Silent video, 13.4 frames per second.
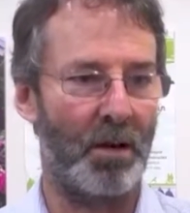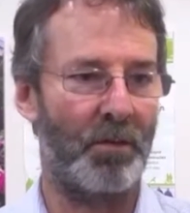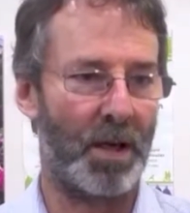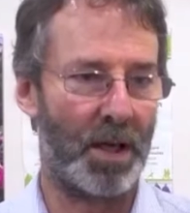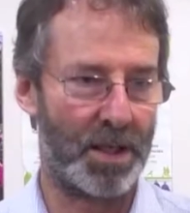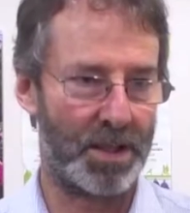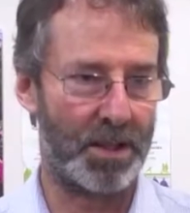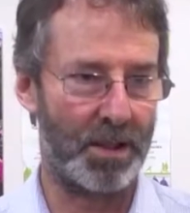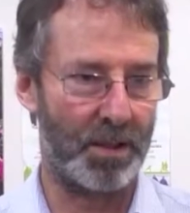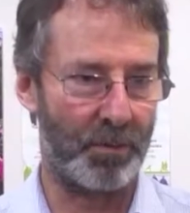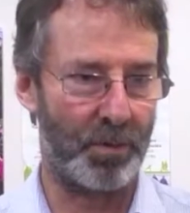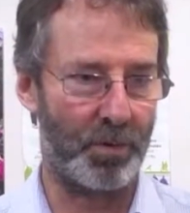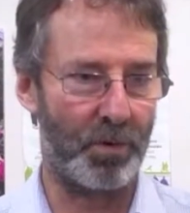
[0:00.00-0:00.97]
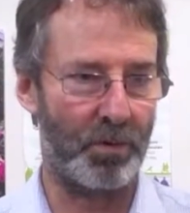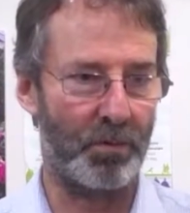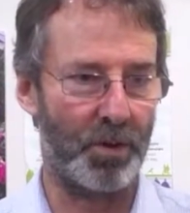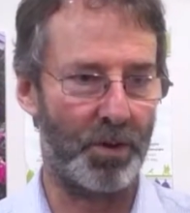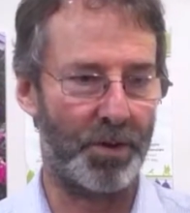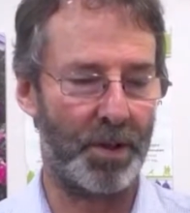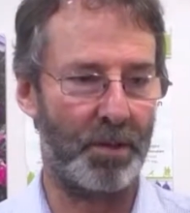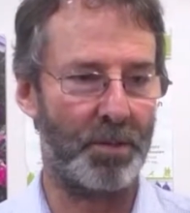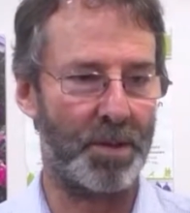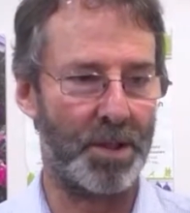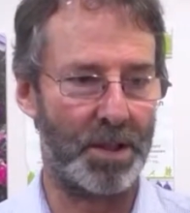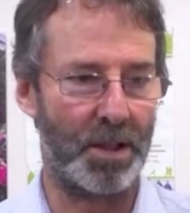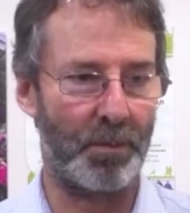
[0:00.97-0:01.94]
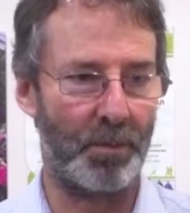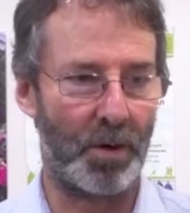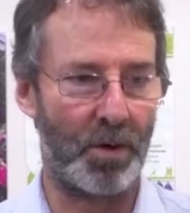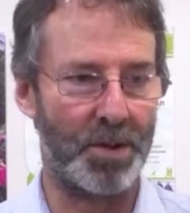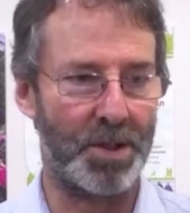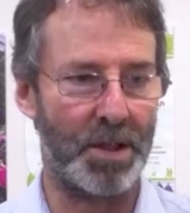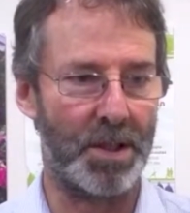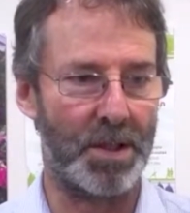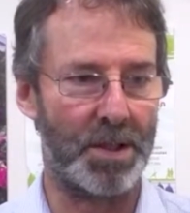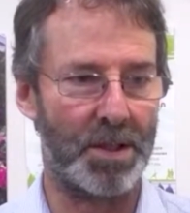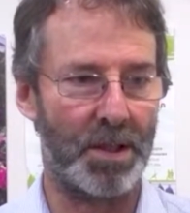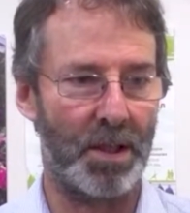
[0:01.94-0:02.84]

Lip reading: vastly improved with the MDT process.